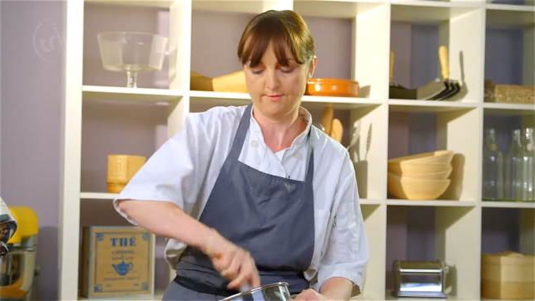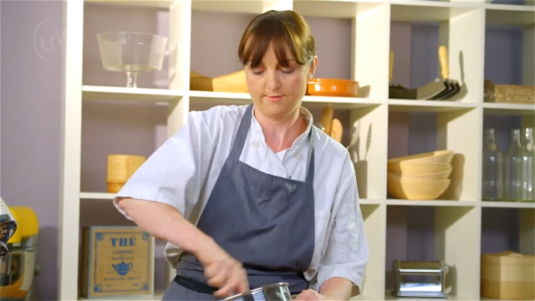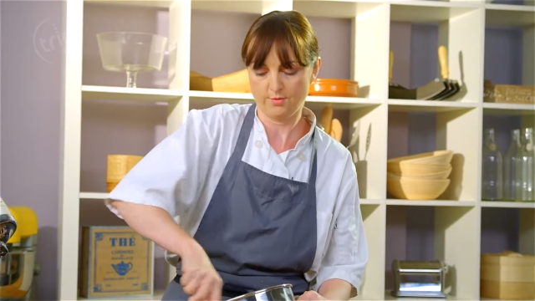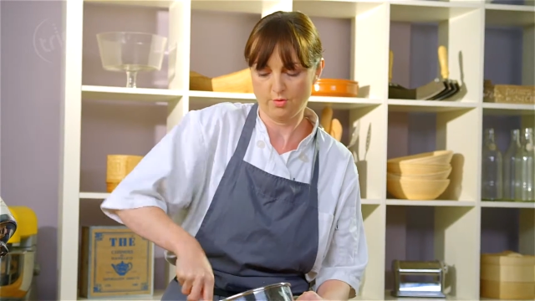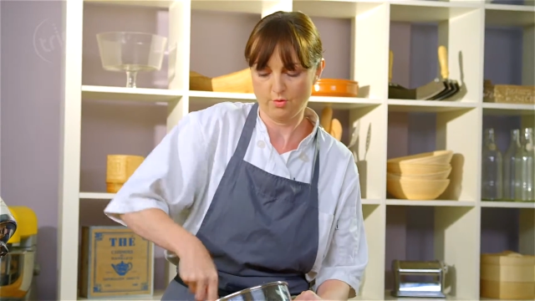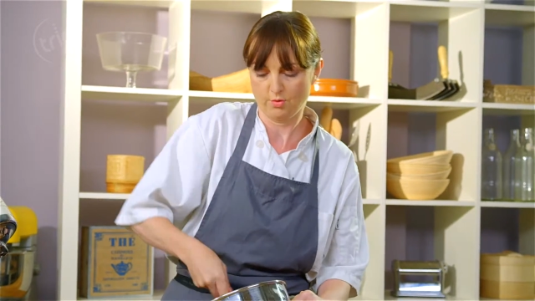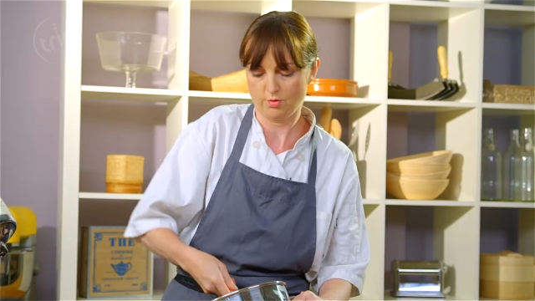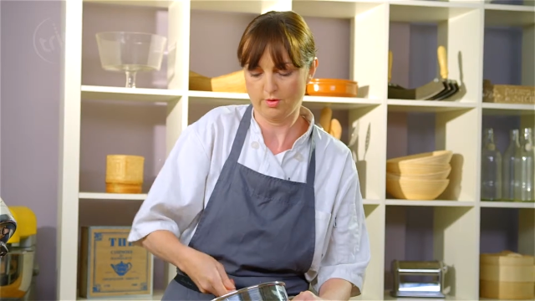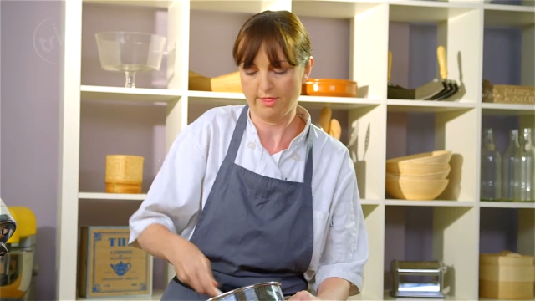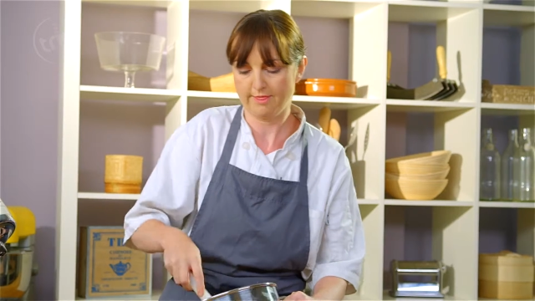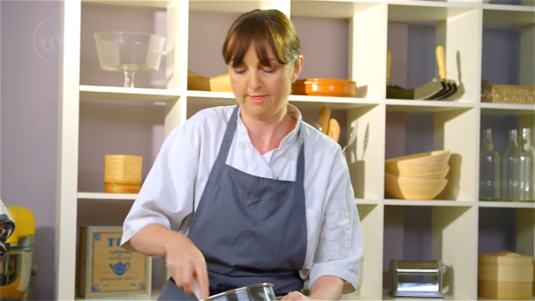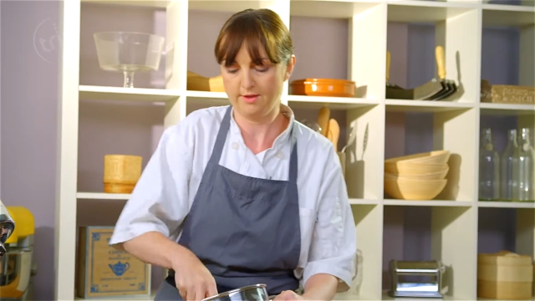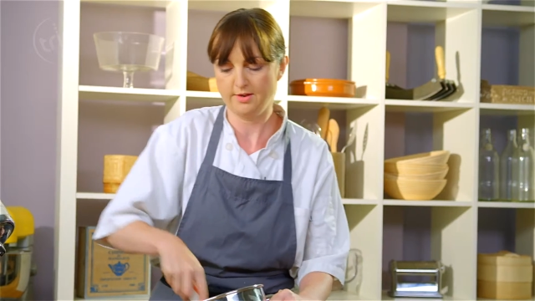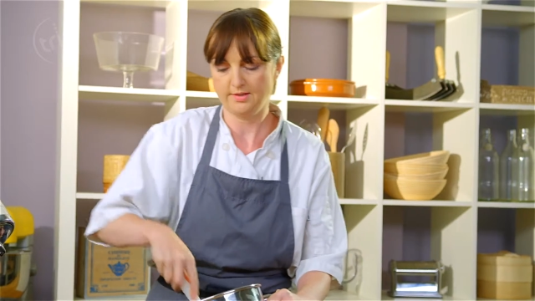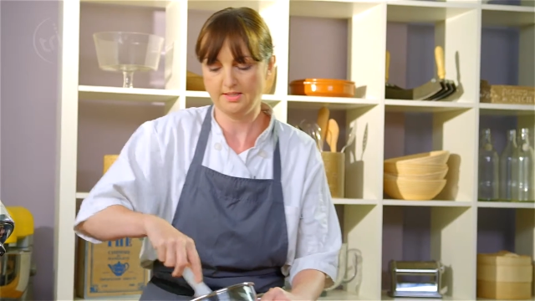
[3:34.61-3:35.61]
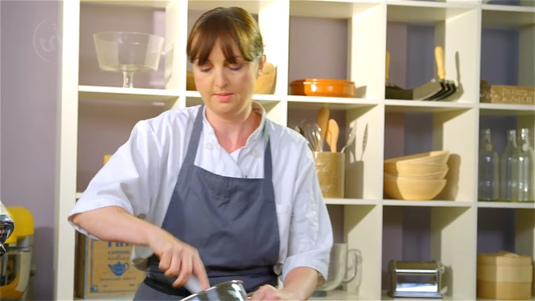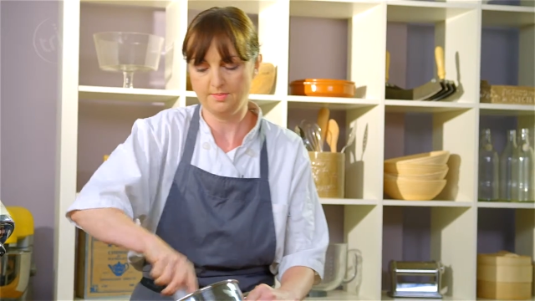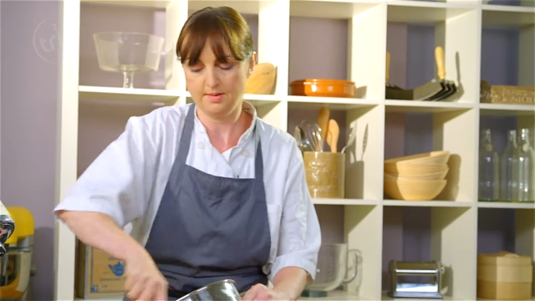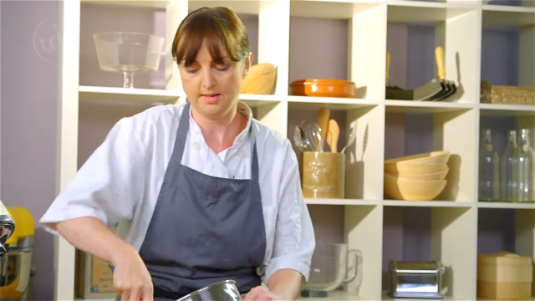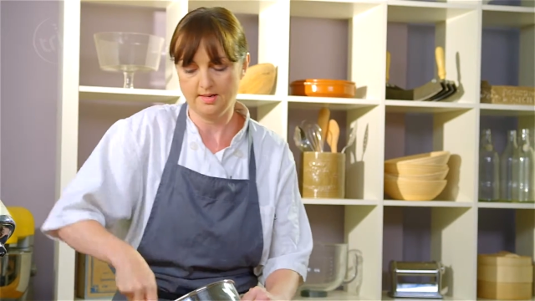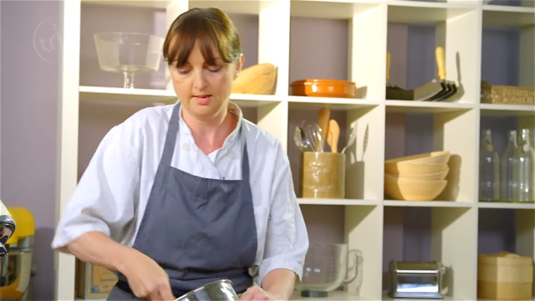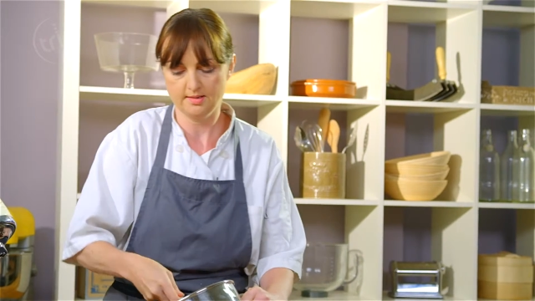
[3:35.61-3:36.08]
for 30
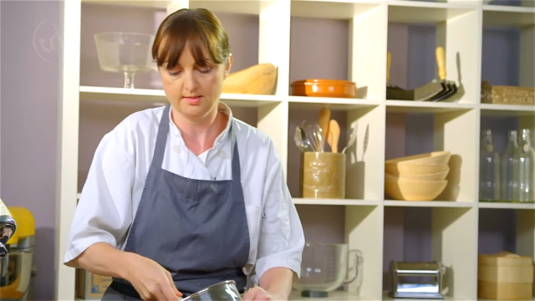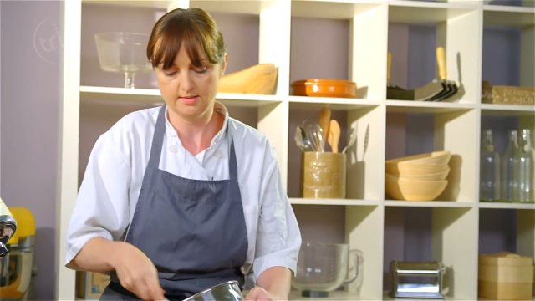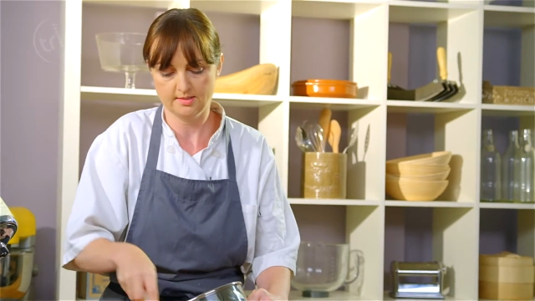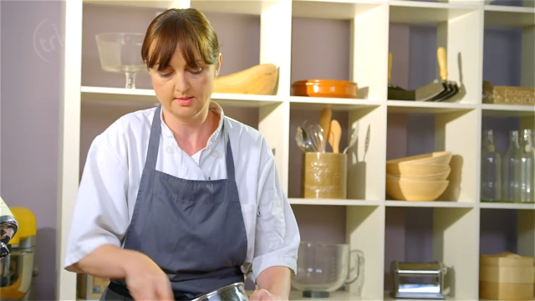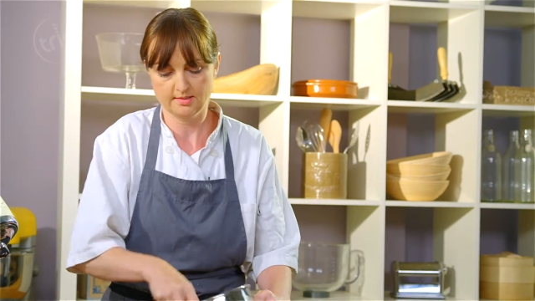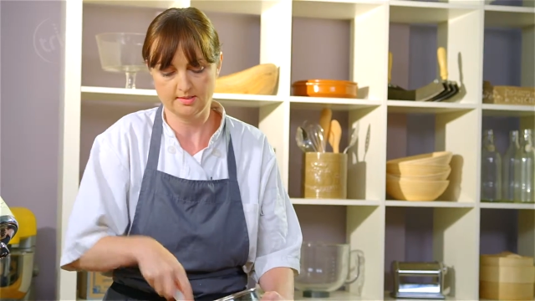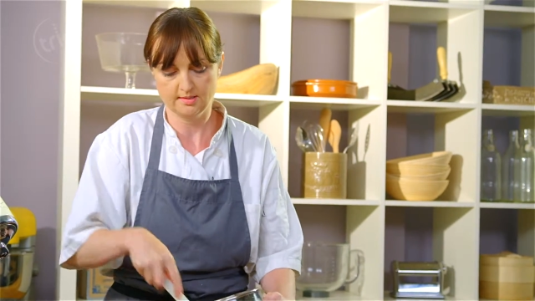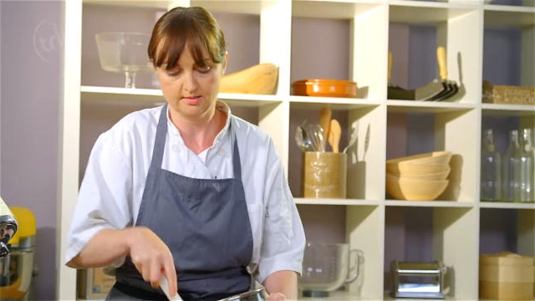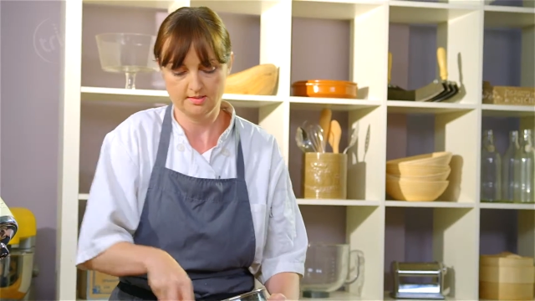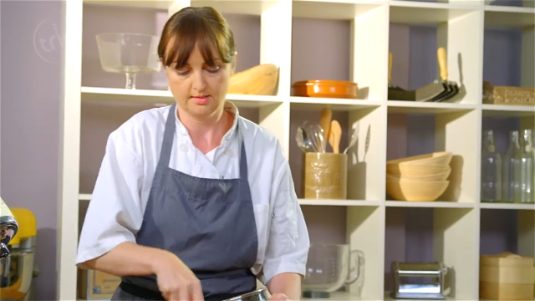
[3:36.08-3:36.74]
minutes.